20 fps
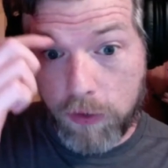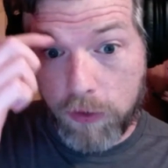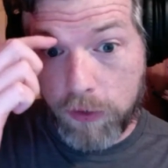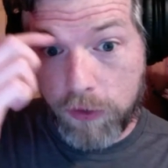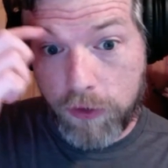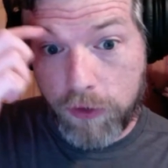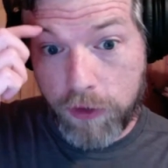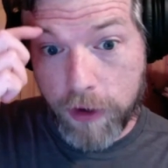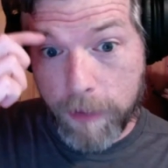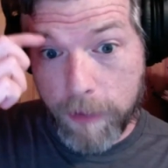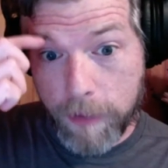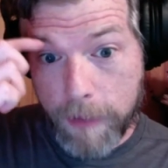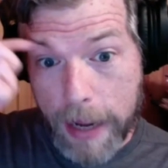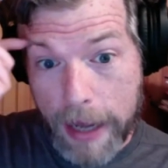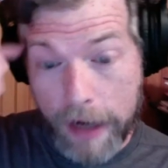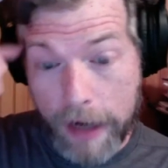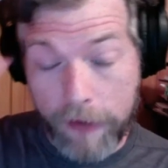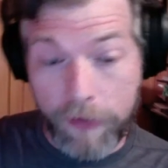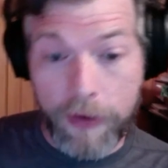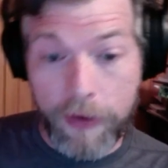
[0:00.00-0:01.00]
Jim
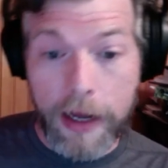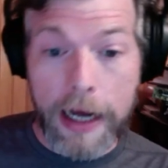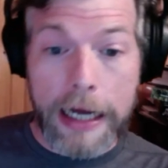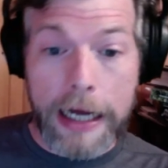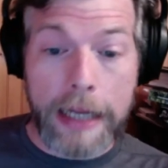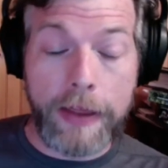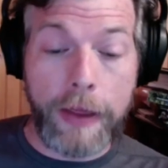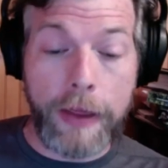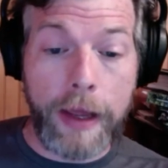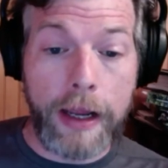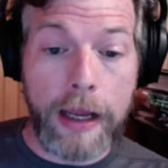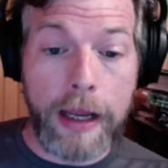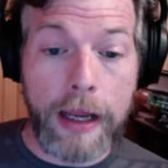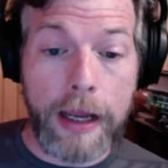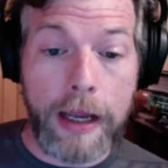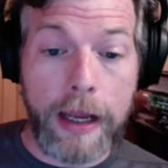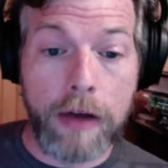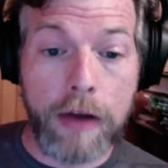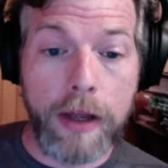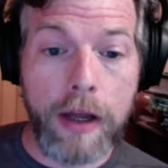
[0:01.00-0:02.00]
Mattis did anything
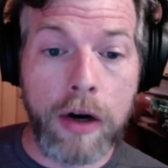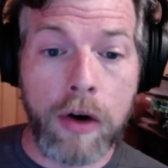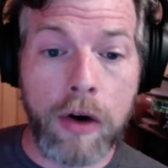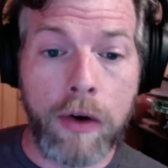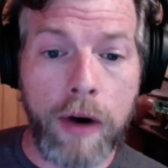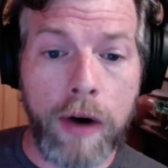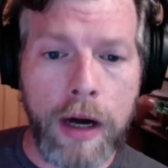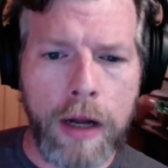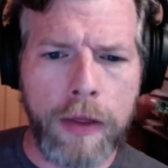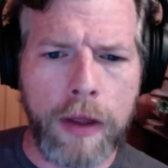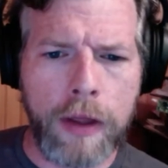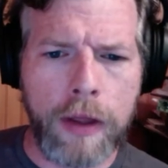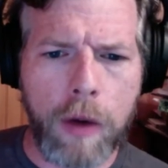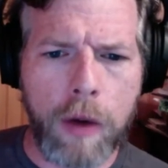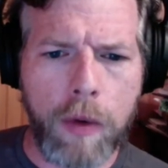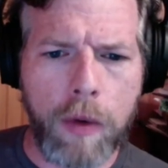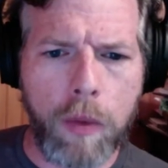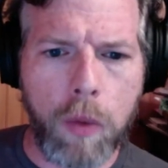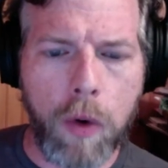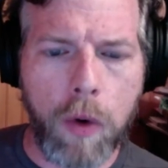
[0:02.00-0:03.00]
illegal or anything that
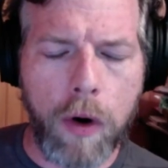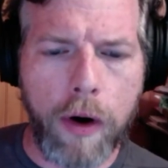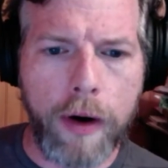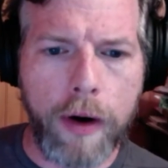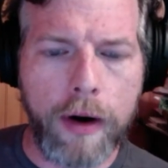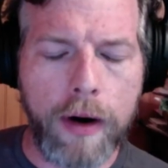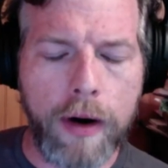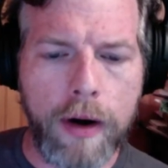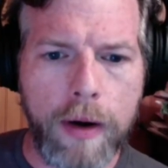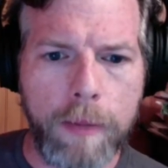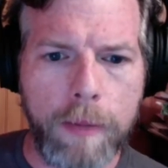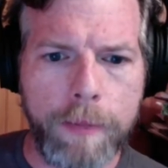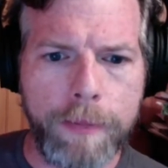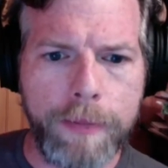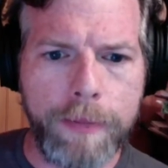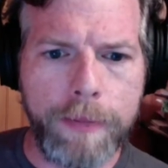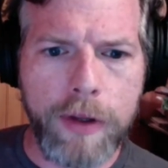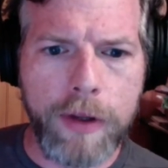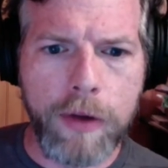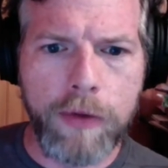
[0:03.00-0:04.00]
would warrant
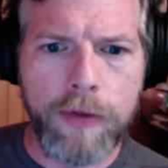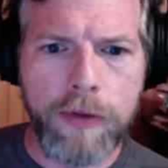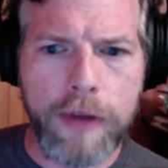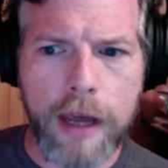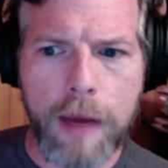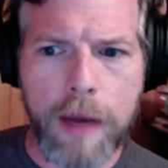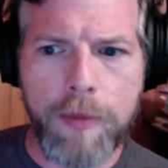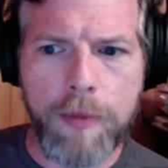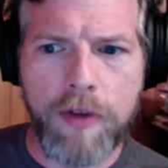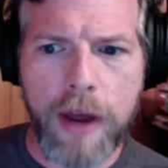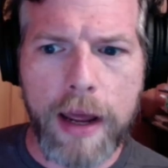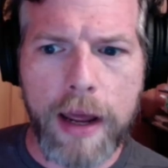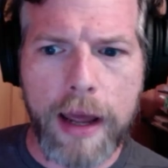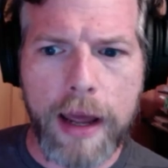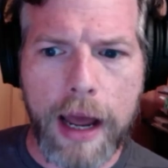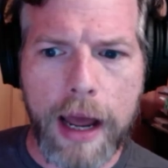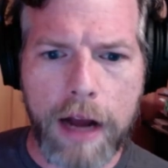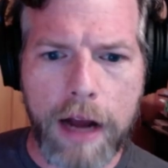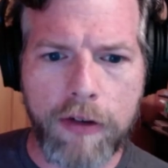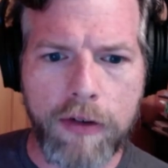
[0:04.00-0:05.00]
UCMJ
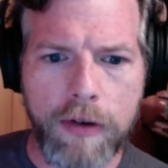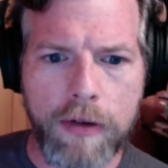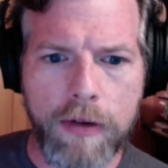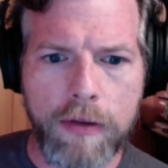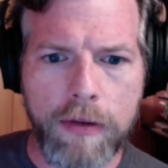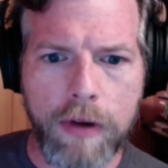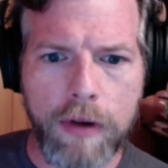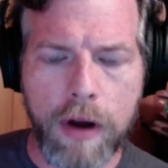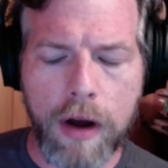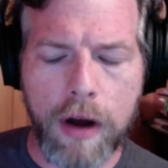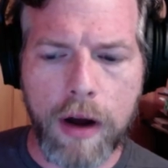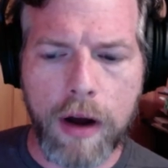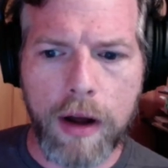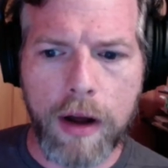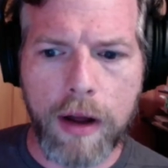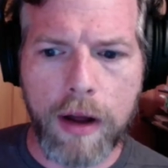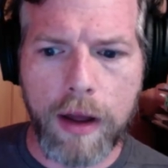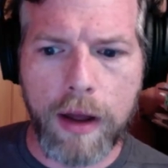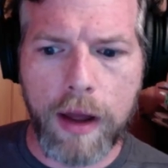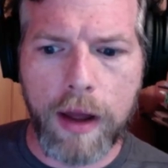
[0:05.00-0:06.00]
action
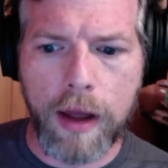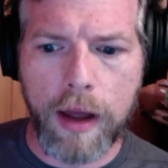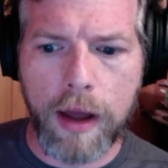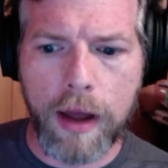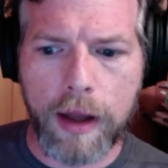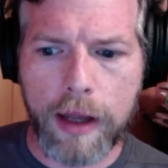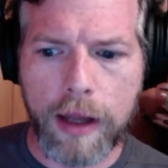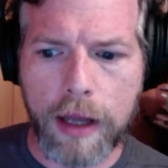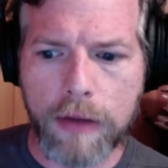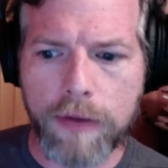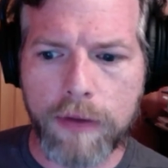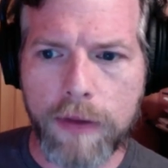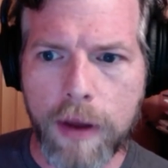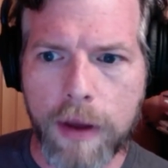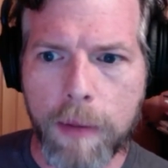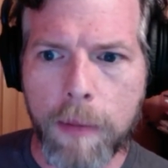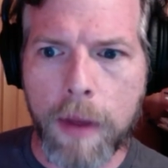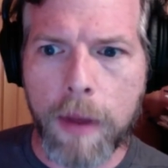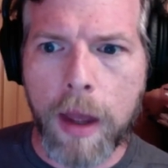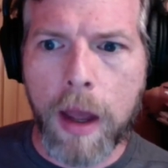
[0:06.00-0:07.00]
against
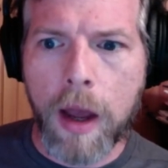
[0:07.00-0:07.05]
him.